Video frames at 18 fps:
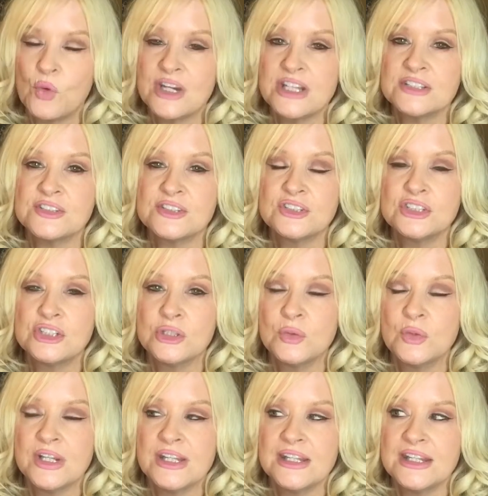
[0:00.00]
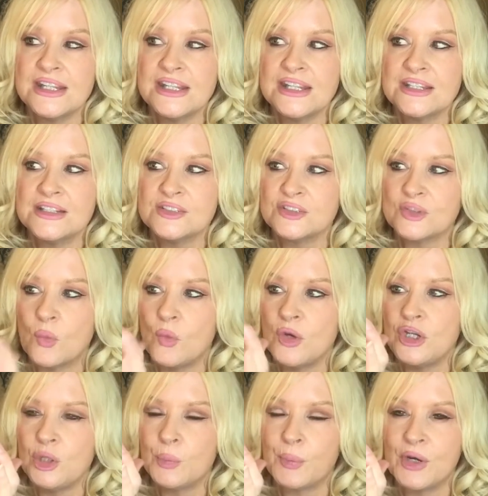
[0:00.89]
it's doing is
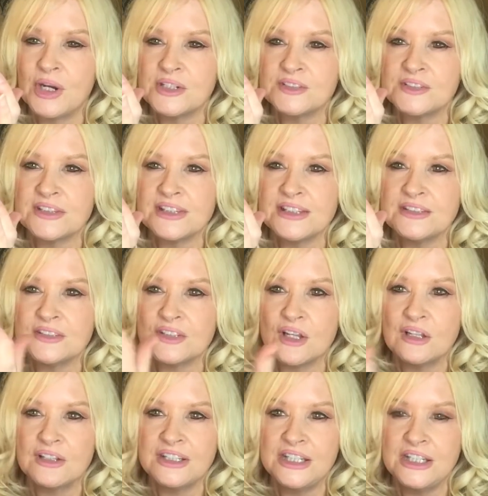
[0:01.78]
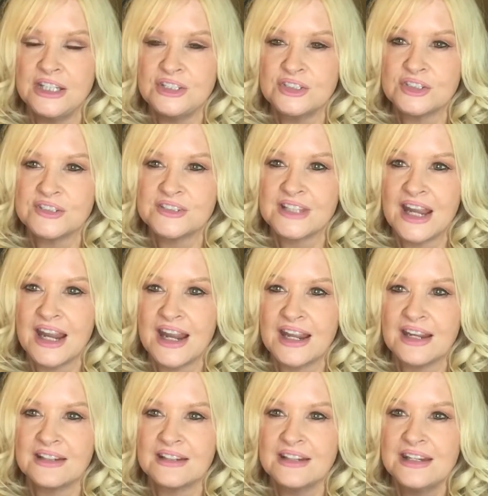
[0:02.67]
when you press these on each
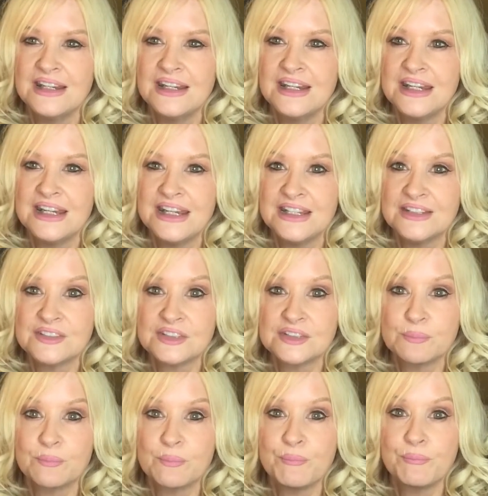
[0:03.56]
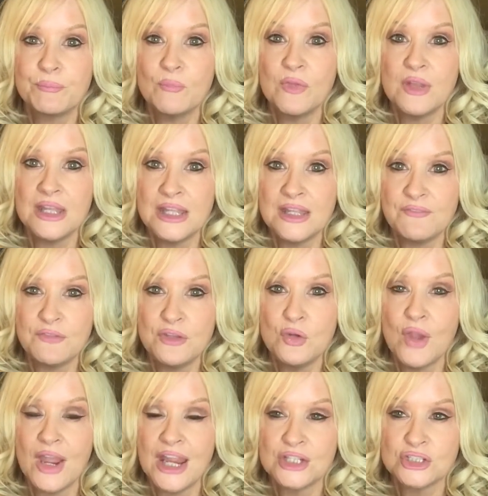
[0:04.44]
side, if
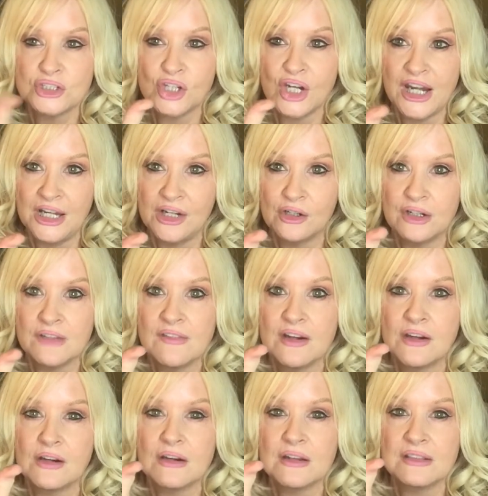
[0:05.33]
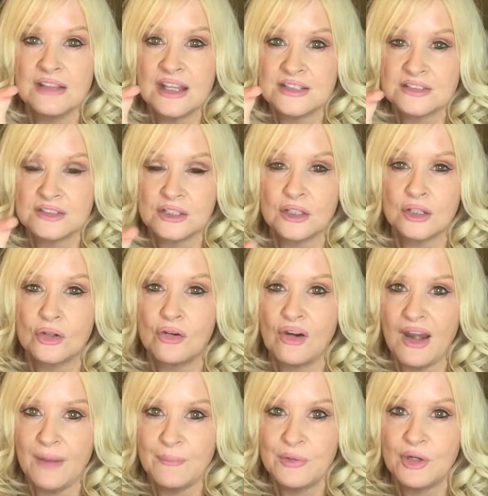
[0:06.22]
you had your hair in there, that's going to
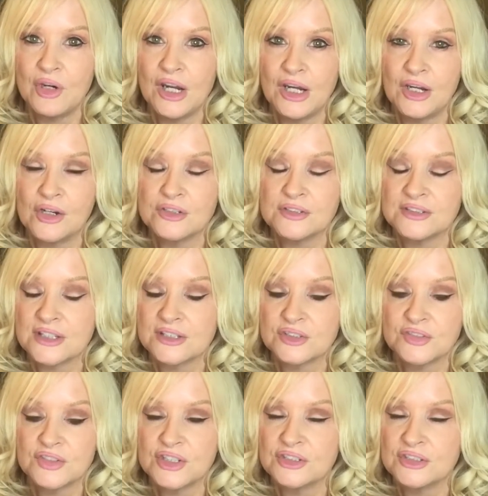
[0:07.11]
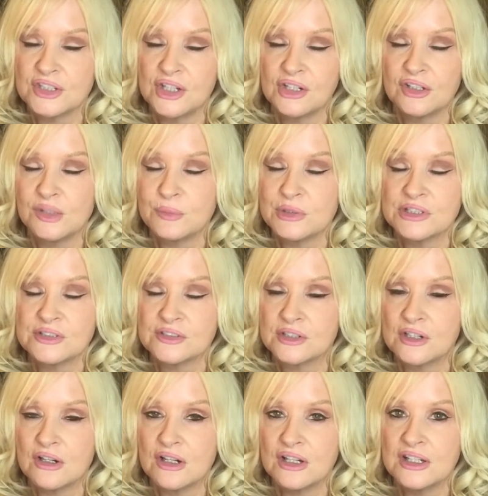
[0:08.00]
grab your hair. It sounds very scary, but it's
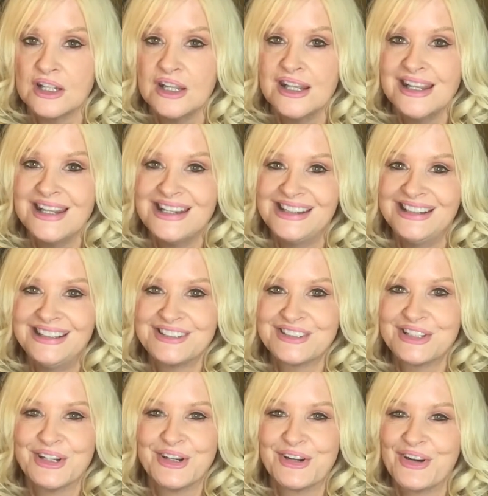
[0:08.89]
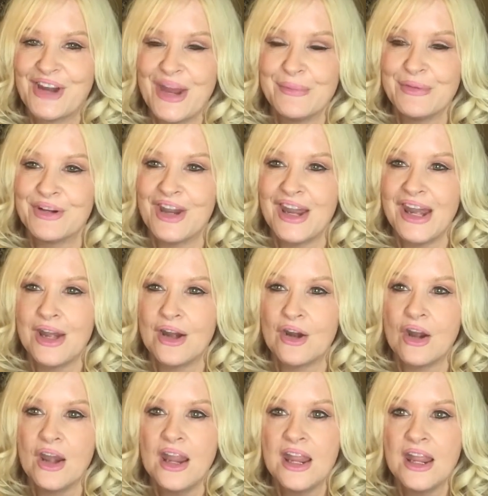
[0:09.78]
not. It's going to grab your
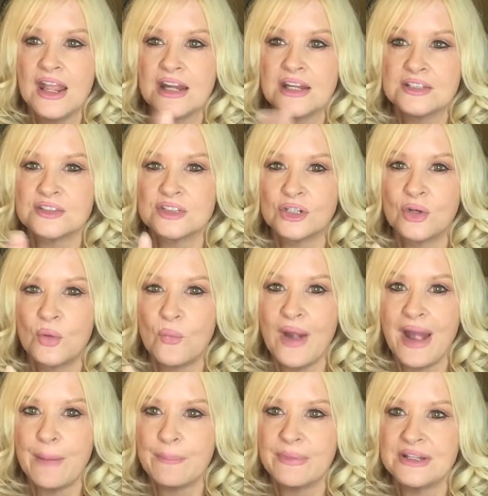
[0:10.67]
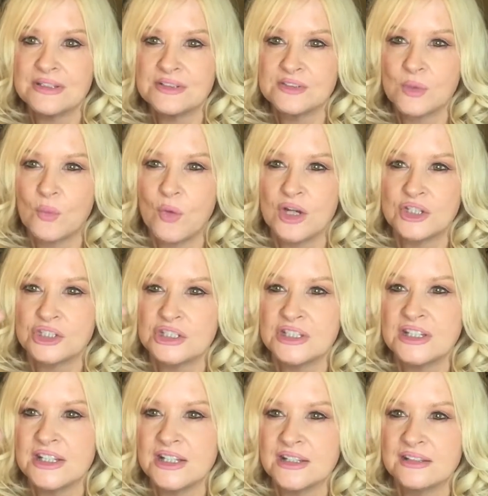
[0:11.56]
hair and it's going to wrap it. So watch
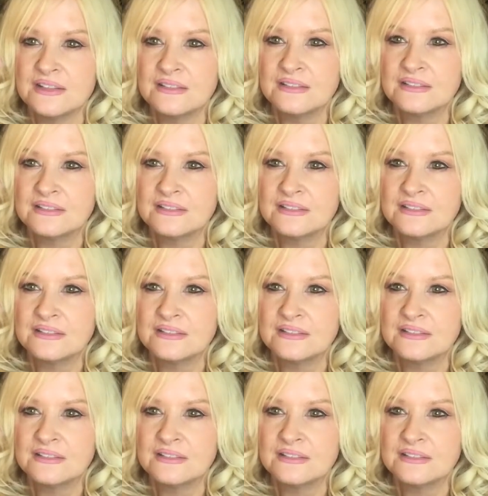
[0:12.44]
it again.